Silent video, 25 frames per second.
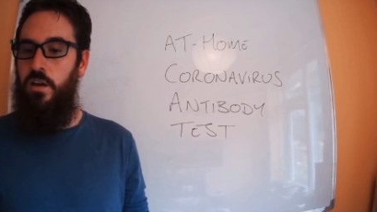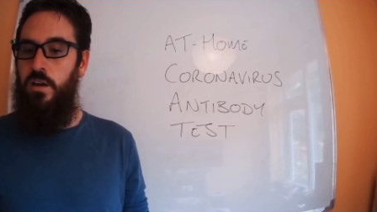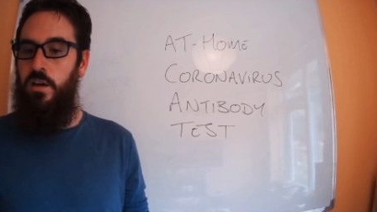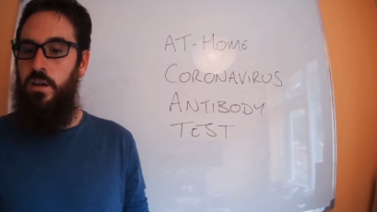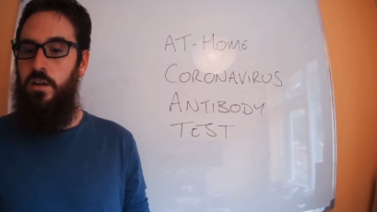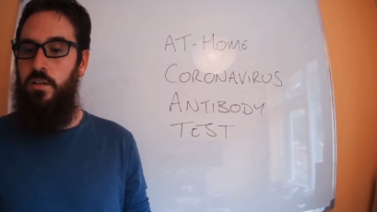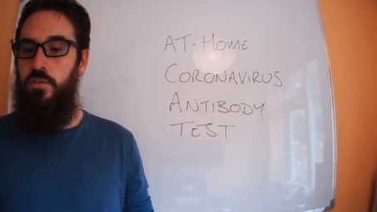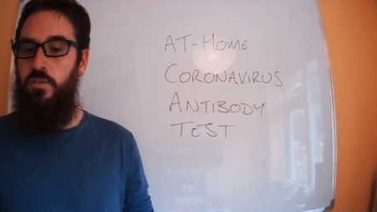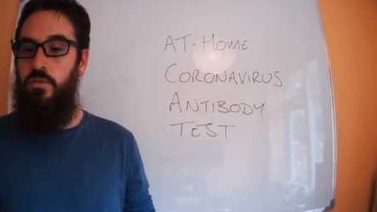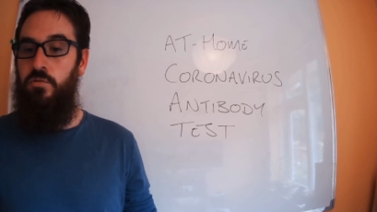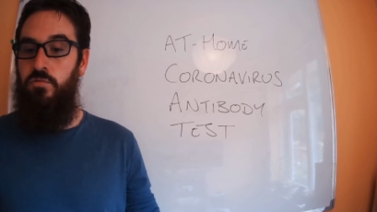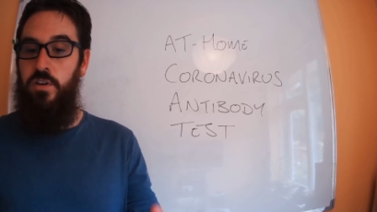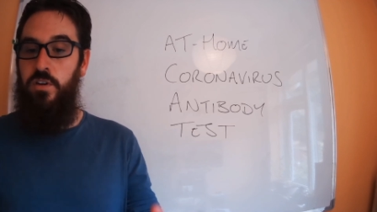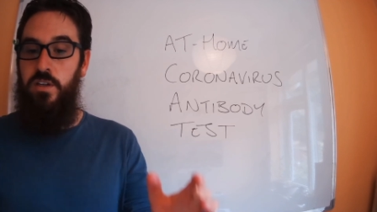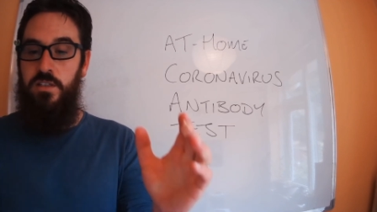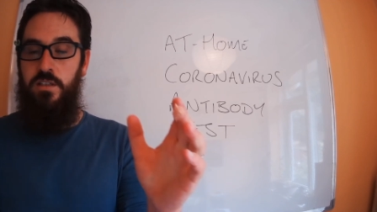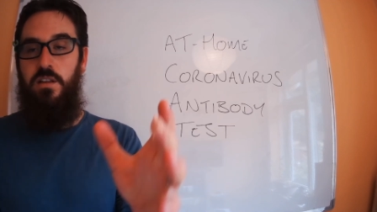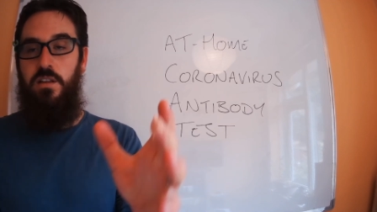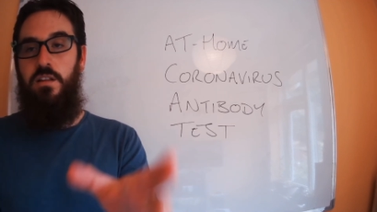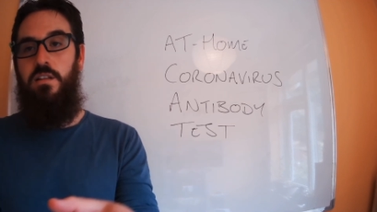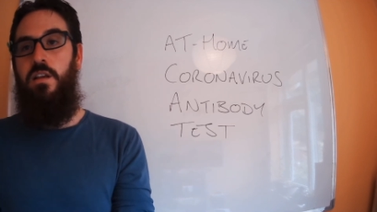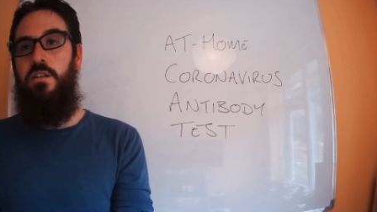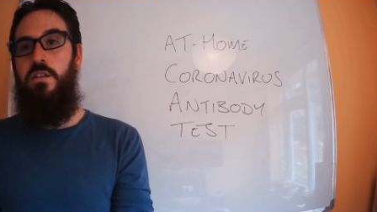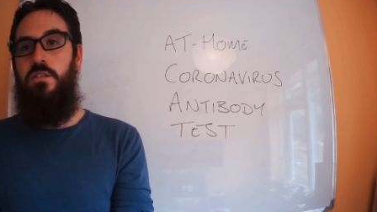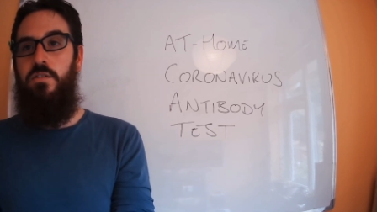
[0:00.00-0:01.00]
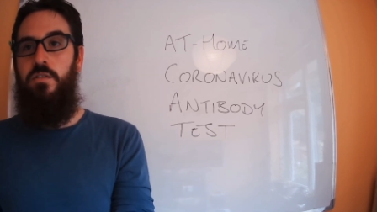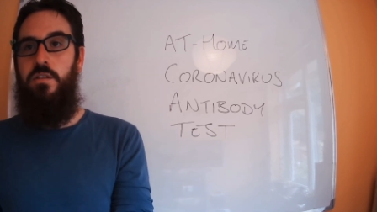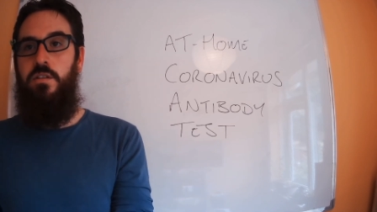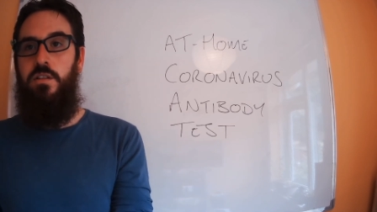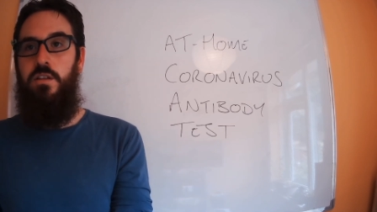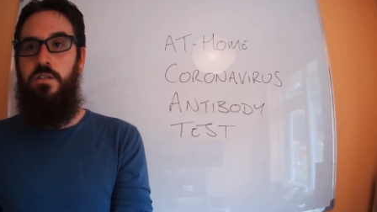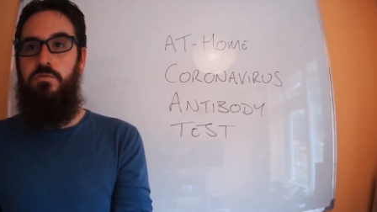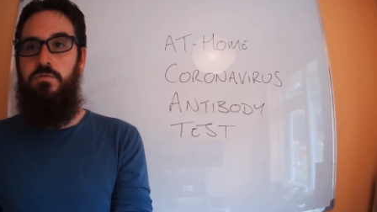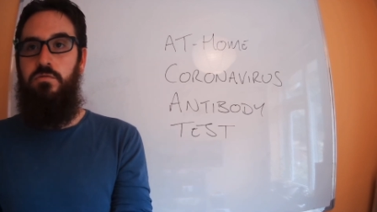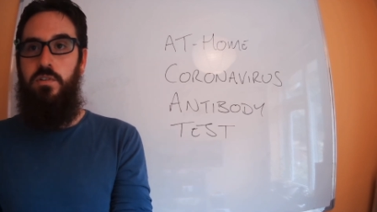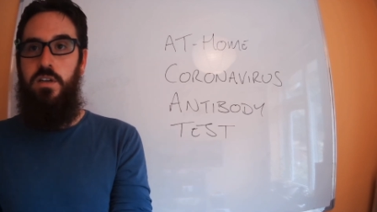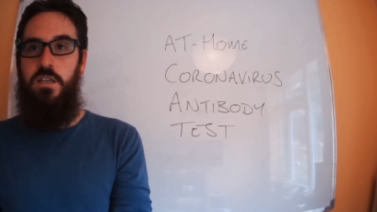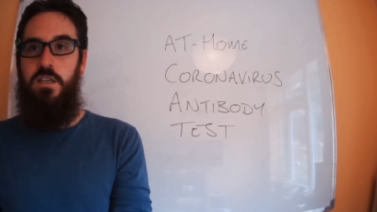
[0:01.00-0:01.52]
the reason that they're doing this
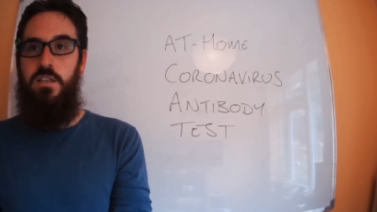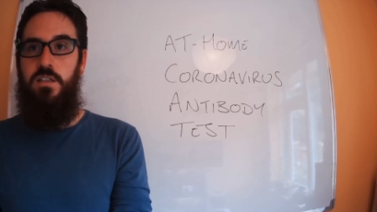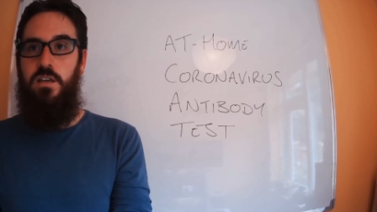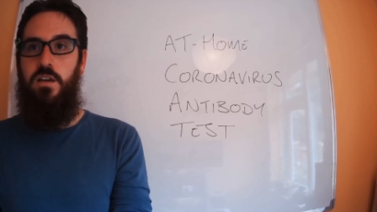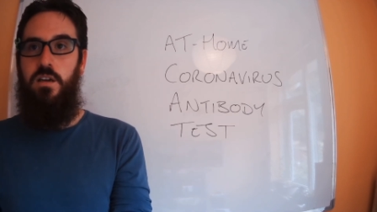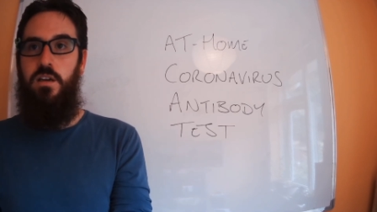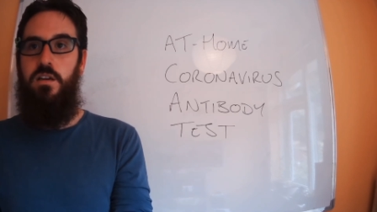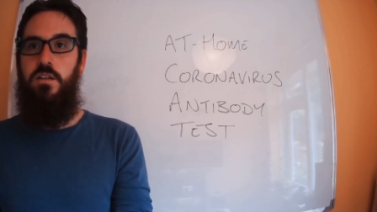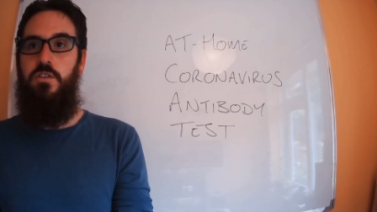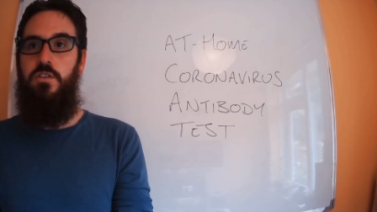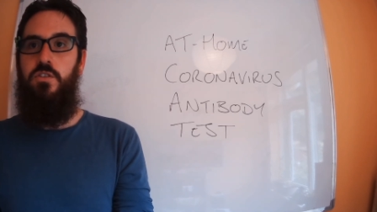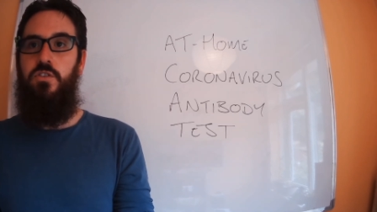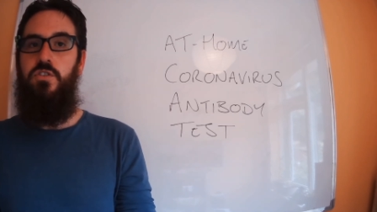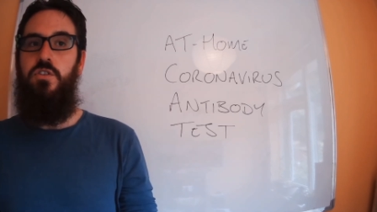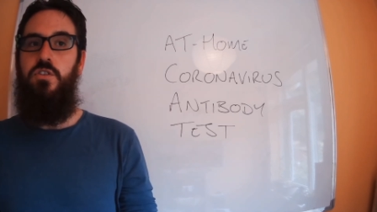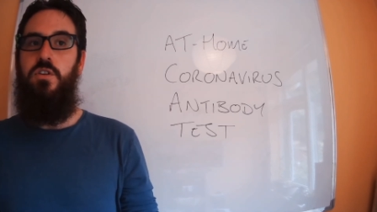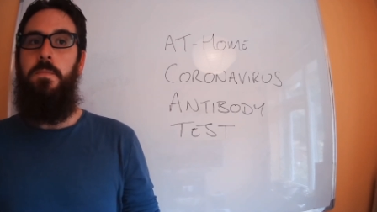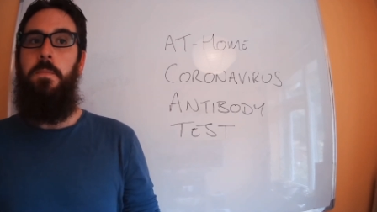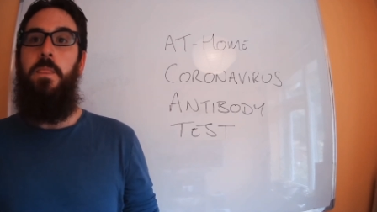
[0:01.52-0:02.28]
research